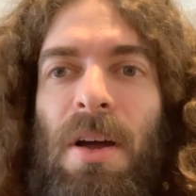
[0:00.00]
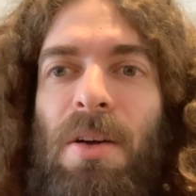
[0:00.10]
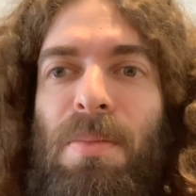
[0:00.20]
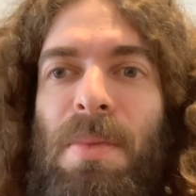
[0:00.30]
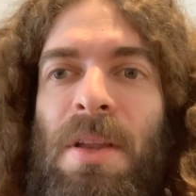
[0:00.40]

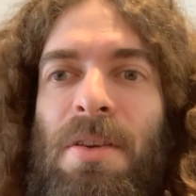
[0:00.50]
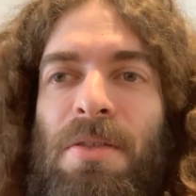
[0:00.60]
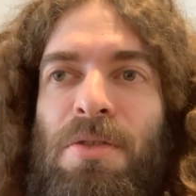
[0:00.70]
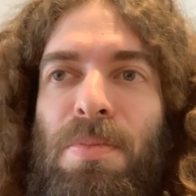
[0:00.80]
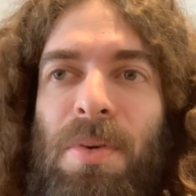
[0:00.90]
how
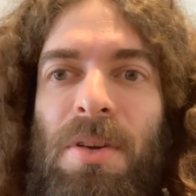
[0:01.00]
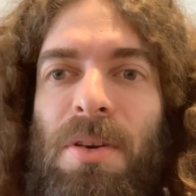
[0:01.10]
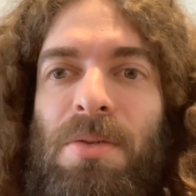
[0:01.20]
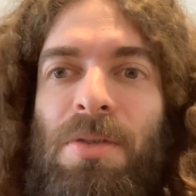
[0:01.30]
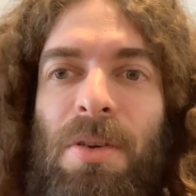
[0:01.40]
Meteor
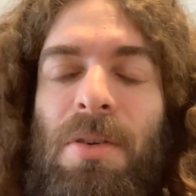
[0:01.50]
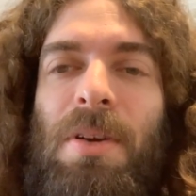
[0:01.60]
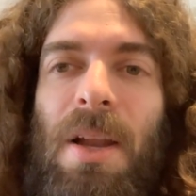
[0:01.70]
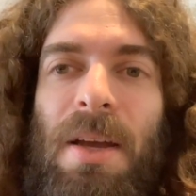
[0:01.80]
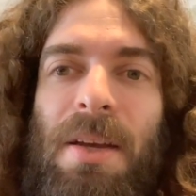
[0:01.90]
2.0 should
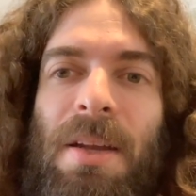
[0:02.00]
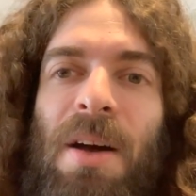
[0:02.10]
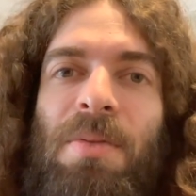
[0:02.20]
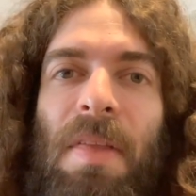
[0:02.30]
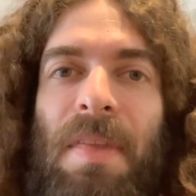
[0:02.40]
look like and
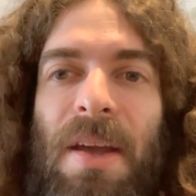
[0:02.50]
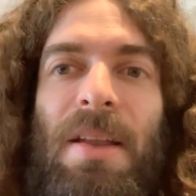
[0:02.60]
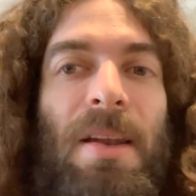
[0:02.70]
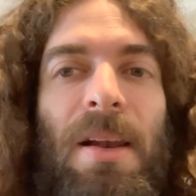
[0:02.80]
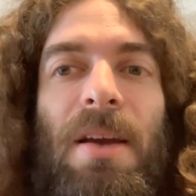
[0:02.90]
how the
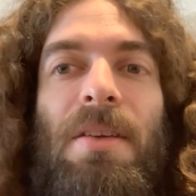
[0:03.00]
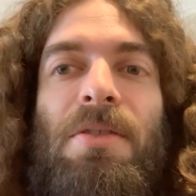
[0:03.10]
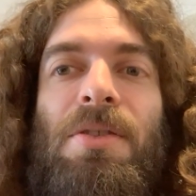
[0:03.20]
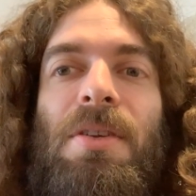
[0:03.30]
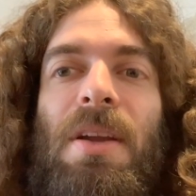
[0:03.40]
data
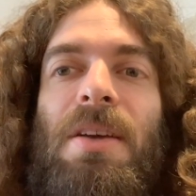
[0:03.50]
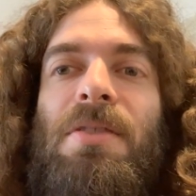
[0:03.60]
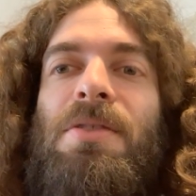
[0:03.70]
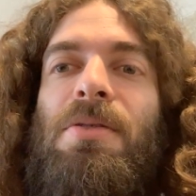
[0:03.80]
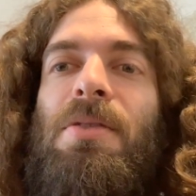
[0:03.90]

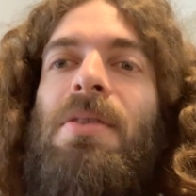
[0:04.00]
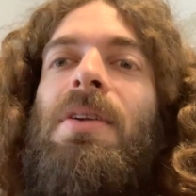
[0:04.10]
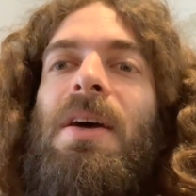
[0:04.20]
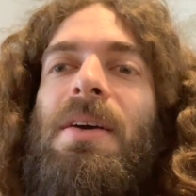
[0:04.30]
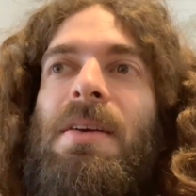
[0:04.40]
layer should
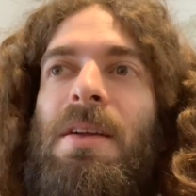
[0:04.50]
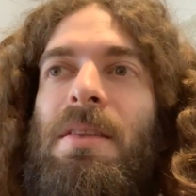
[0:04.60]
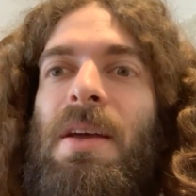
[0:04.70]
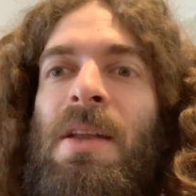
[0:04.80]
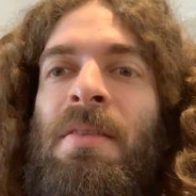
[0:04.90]
look like.
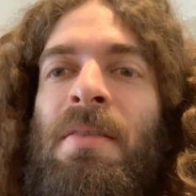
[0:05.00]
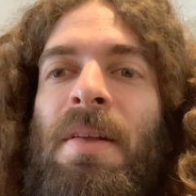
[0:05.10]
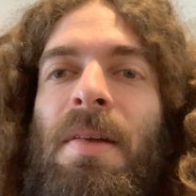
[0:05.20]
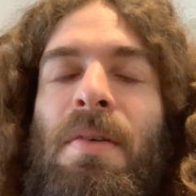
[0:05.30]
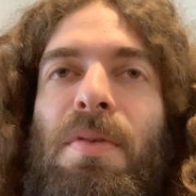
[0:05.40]
And then
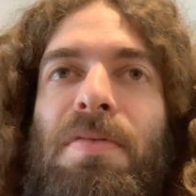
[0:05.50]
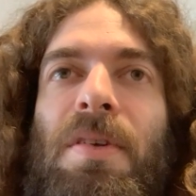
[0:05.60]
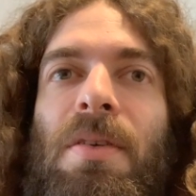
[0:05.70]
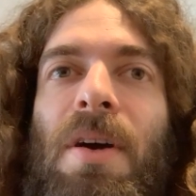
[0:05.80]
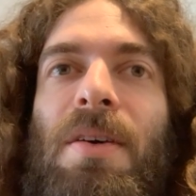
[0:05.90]
we
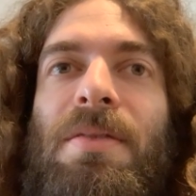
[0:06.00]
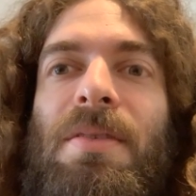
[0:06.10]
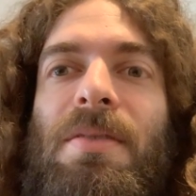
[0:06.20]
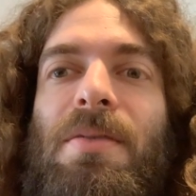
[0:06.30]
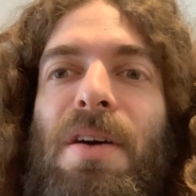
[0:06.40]
figure
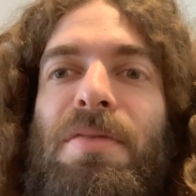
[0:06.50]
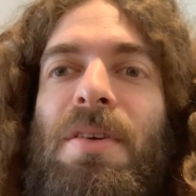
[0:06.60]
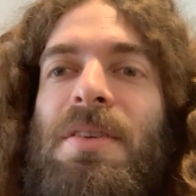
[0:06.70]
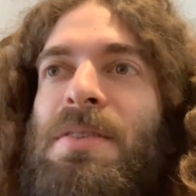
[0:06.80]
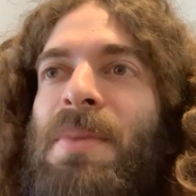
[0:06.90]
out
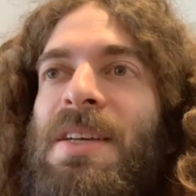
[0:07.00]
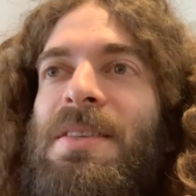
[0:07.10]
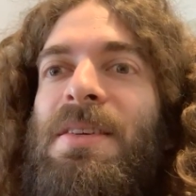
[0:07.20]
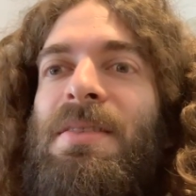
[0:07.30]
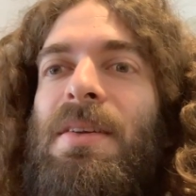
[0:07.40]
GraphQL is
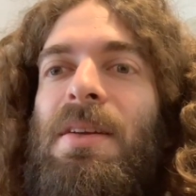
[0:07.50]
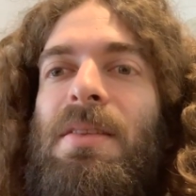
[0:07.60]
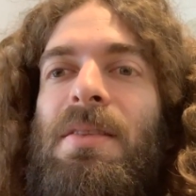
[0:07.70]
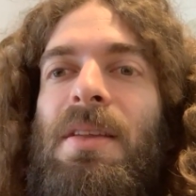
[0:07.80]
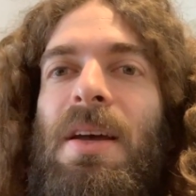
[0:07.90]
amazing.
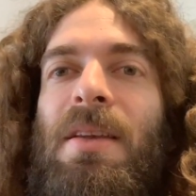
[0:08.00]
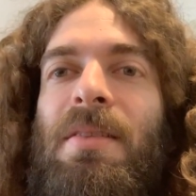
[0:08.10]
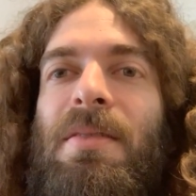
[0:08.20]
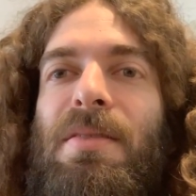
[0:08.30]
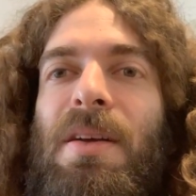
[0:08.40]
And
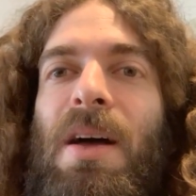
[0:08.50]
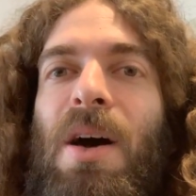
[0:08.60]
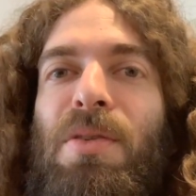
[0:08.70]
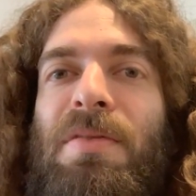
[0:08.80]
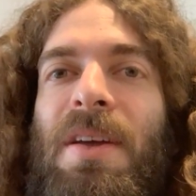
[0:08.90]
then
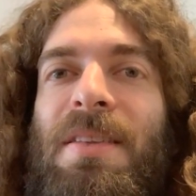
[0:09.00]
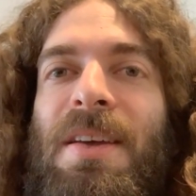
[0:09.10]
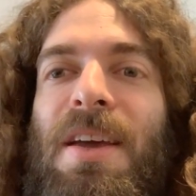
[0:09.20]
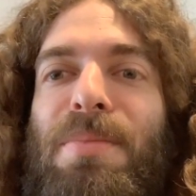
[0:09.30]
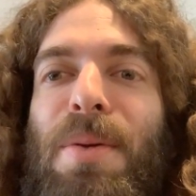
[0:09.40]
out of that
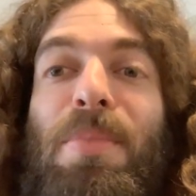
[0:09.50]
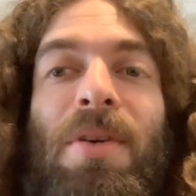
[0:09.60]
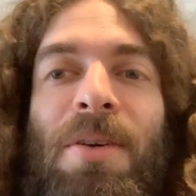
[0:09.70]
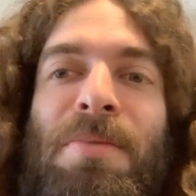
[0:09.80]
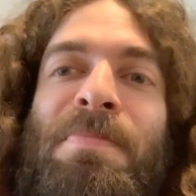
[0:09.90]
came
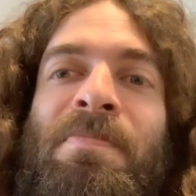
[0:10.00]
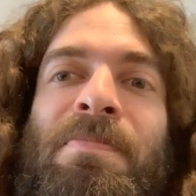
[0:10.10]
Apollo.